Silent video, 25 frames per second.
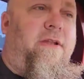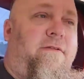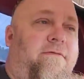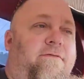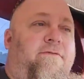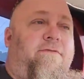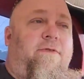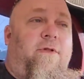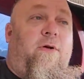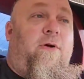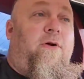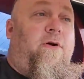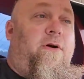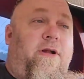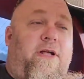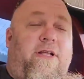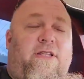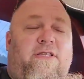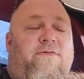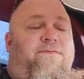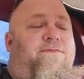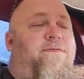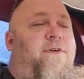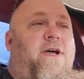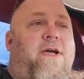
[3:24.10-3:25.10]
in Florida.
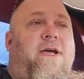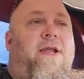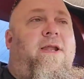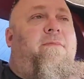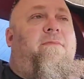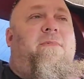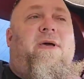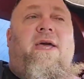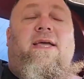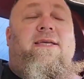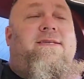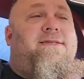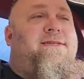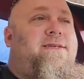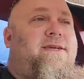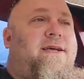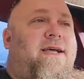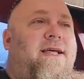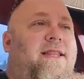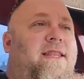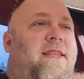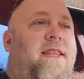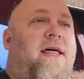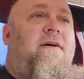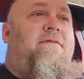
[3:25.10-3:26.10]
It's fucking amazing.
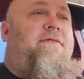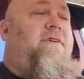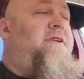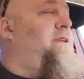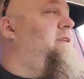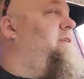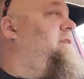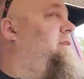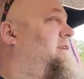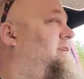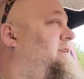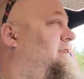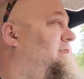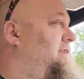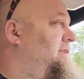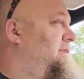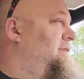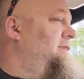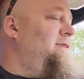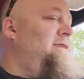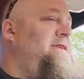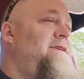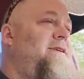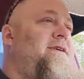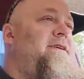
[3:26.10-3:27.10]
I love it.
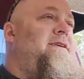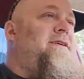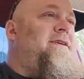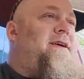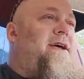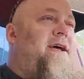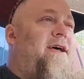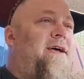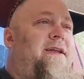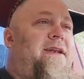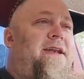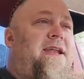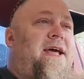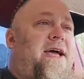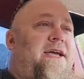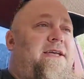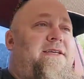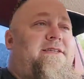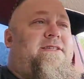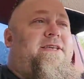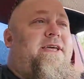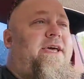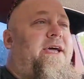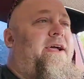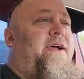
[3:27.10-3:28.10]
Got
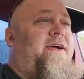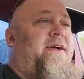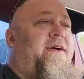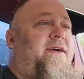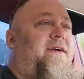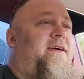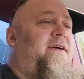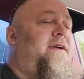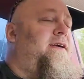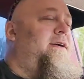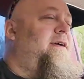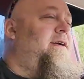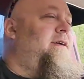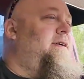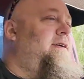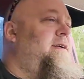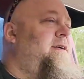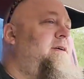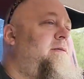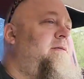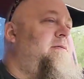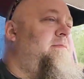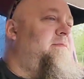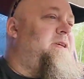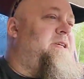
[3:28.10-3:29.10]
nice air.
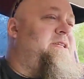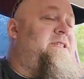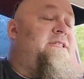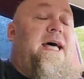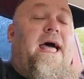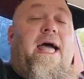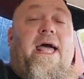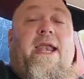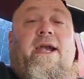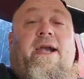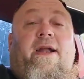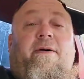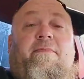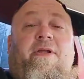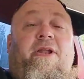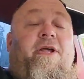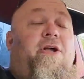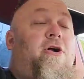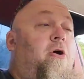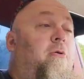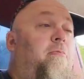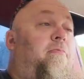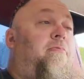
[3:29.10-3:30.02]
I'm excited I'm gonna go